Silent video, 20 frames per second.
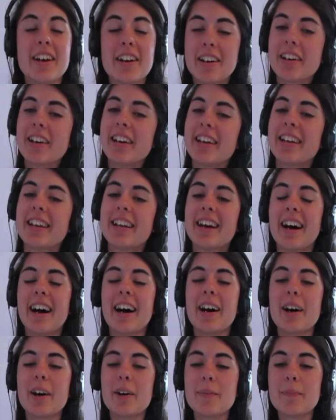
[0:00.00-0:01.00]

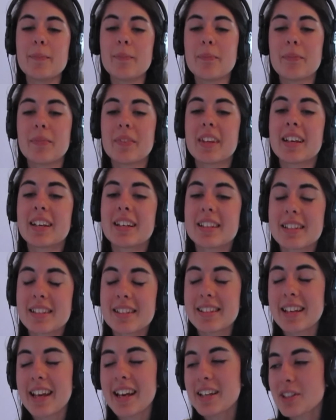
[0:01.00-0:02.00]
Good.
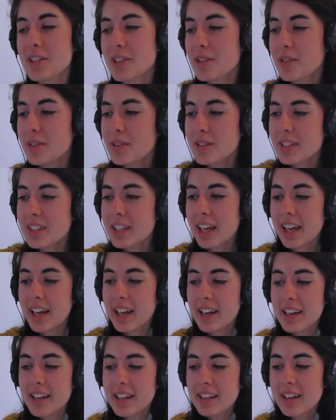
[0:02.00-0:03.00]
Stay tuned,
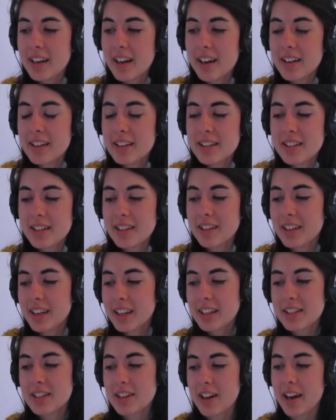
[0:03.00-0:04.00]
and until
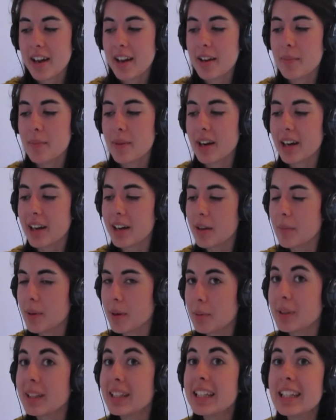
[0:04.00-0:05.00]
next time, I'm
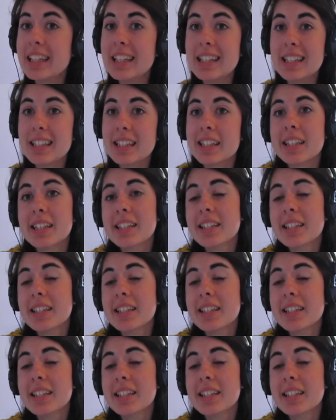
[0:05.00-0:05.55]
Emily.